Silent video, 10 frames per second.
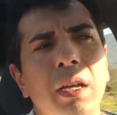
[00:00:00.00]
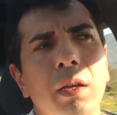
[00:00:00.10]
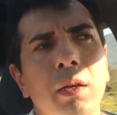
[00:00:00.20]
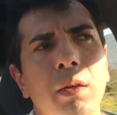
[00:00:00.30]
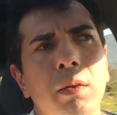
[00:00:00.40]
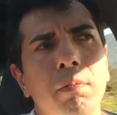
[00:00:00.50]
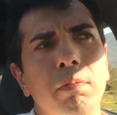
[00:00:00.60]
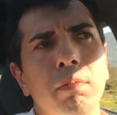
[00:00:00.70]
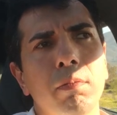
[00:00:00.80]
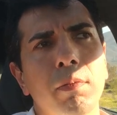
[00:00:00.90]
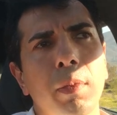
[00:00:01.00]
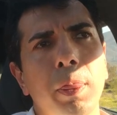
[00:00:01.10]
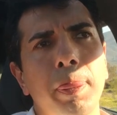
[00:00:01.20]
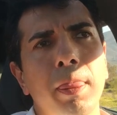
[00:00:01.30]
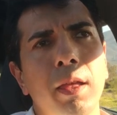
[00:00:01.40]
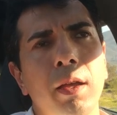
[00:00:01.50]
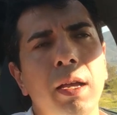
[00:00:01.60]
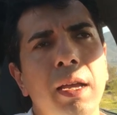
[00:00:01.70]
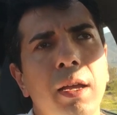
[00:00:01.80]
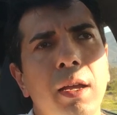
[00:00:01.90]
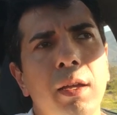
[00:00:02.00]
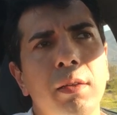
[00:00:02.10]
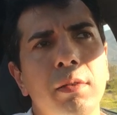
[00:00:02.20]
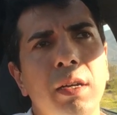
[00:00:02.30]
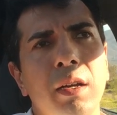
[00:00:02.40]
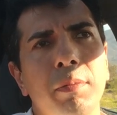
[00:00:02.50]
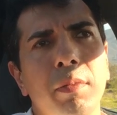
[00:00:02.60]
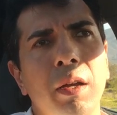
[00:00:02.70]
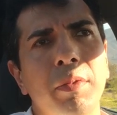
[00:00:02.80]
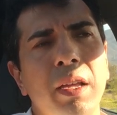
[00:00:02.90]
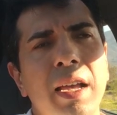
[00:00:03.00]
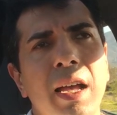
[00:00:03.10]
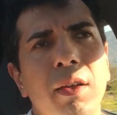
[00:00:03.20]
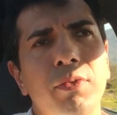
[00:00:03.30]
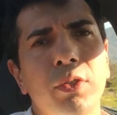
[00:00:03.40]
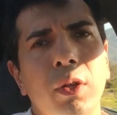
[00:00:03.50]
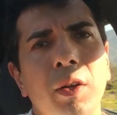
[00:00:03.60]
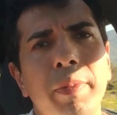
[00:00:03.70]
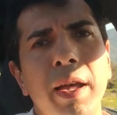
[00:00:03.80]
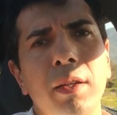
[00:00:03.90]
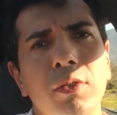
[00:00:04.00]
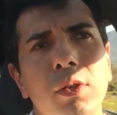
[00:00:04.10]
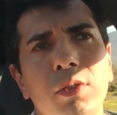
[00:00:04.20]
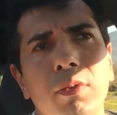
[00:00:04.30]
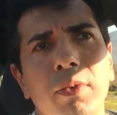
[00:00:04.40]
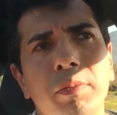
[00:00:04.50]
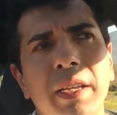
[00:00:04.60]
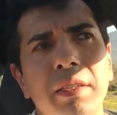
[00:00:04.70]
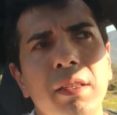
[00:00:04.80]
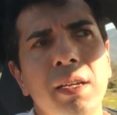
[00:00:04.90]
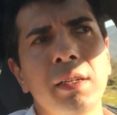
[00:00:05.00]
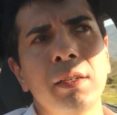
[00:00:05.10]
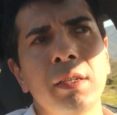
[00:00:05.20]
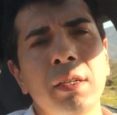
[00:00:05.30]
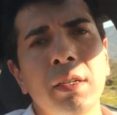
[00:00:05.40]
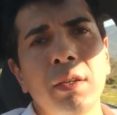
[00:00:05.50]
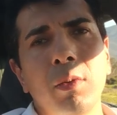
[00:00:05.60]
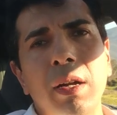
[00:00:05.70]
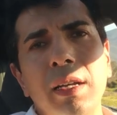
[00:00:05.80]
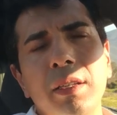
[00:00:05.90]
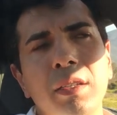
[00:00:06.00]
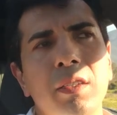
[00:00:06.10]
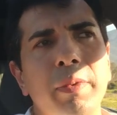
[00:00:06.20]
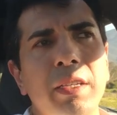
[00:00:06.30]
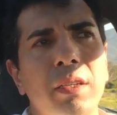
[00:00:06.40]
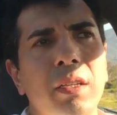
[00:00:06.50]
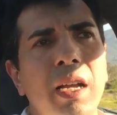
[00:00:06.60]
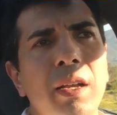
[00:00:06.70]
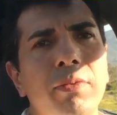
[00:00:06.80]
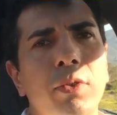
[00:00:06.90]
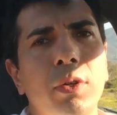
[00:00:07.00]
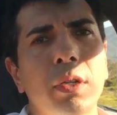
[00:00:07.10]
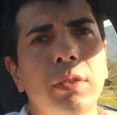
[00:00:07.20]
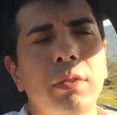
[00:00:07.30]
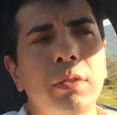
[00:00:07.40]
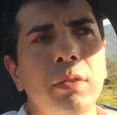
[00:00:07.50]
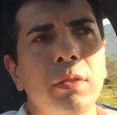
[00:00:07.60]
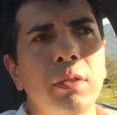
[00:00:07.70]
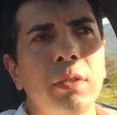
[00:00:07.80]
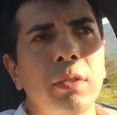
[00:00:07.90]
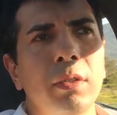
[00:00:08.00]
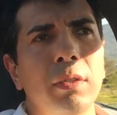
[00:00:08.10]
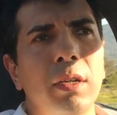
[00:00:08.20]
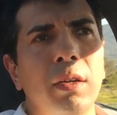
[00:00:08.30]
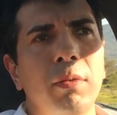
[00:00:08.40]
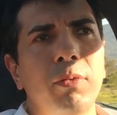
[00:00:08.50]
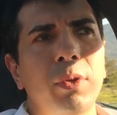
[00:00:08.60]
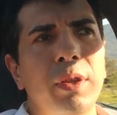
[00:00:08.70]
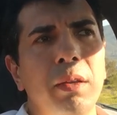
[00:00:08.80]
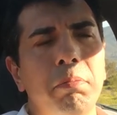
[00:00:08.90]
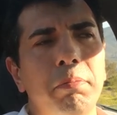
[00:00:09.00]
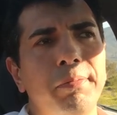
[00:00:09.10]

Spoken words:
I'm gonna have solar panels also from Tesla. What I did is basically I forked for the